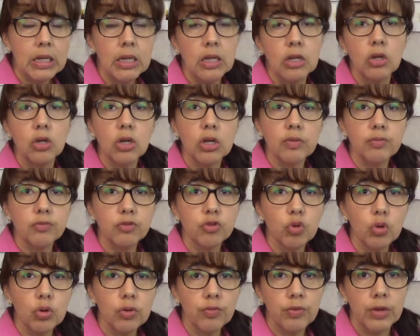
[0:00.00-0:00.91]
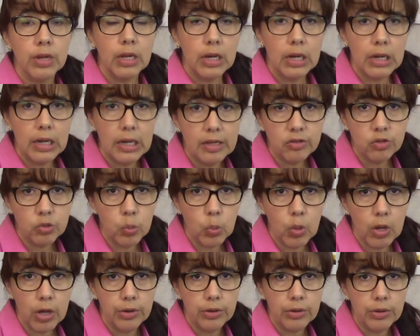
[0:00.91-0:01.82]
you can absorb less
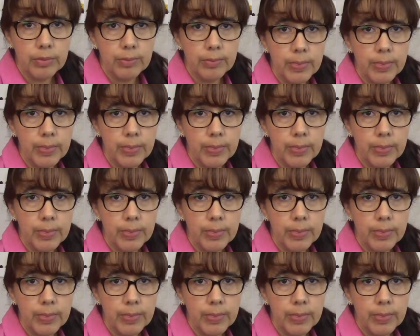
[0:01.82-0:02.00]
water.